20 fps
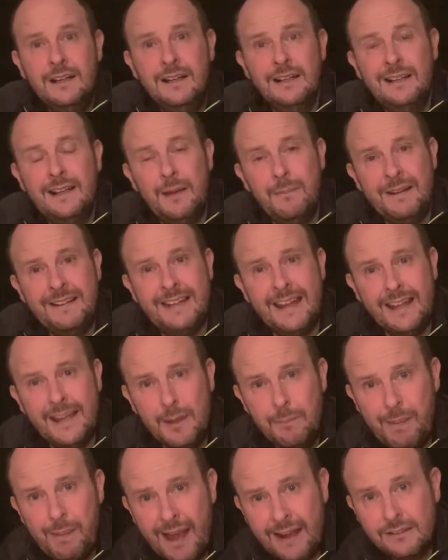Let me take
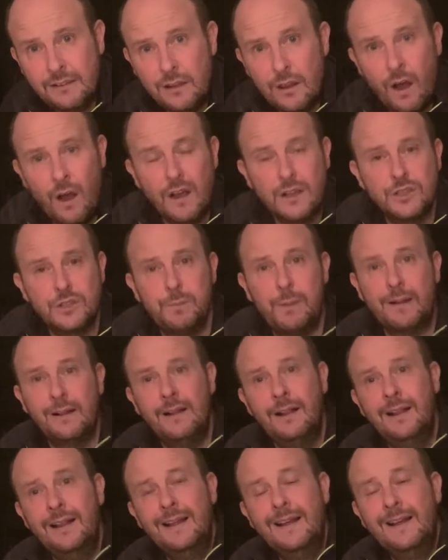you back to the hospital.